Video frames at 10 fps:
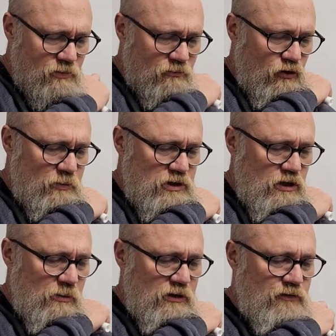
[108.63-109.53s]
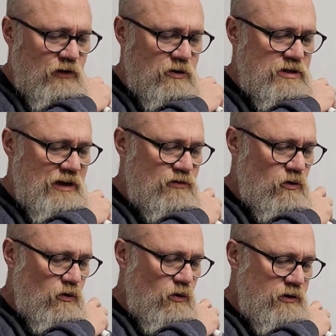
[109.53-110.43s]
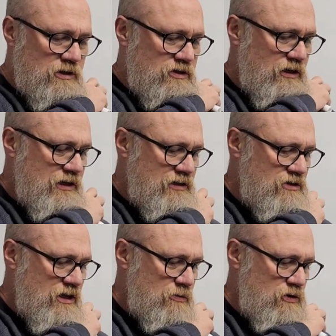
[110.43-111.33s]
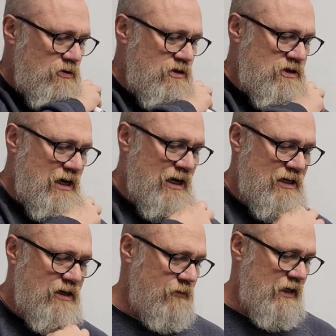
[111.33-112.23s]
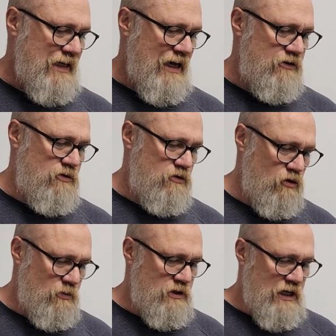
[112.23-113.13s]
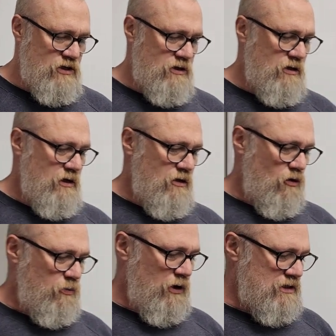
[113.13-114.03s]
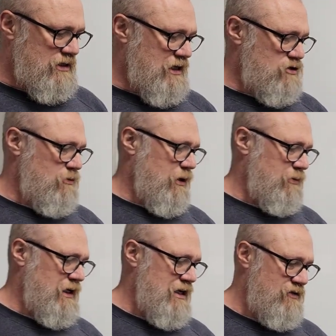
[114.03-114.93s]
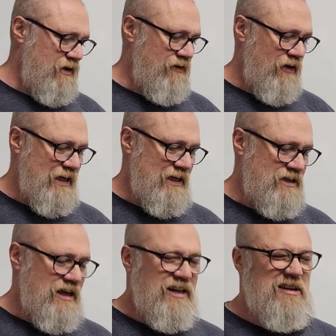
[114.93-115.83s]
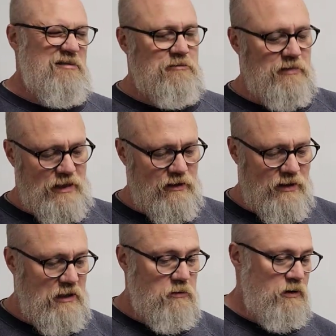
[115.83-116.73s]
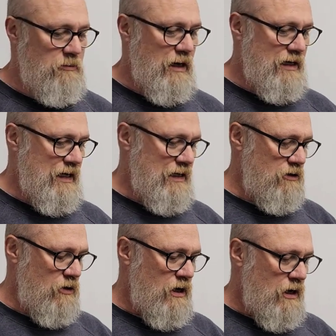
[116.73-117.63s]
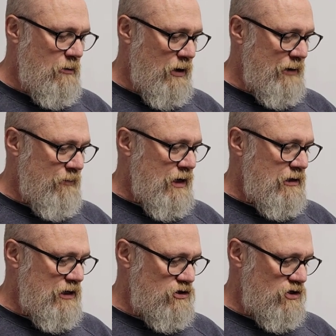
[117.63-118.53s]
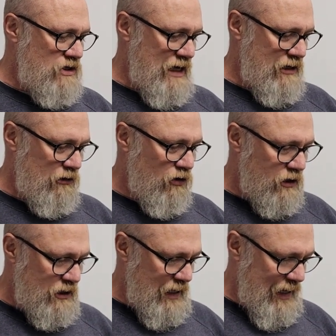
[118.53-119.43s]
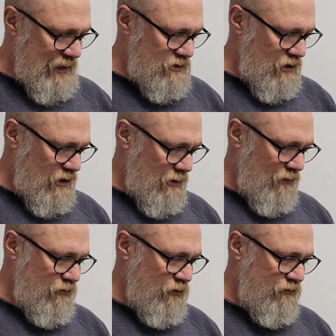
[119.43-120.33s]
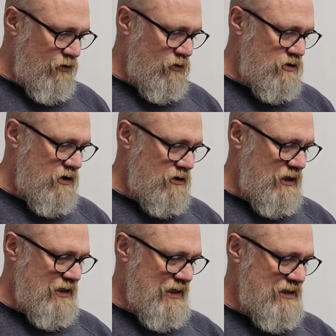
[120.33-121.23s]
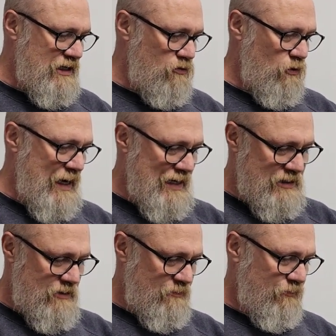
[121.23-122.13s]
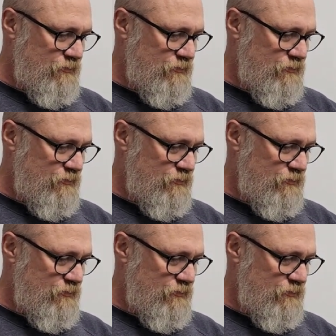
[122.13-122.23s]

some verbiage here about the funders have no role in the study conception or design, analysis or interpretation, or presentation or publication of any findings. I don't, really buy that either. But let's just take a look at uh, a few foods that they did rate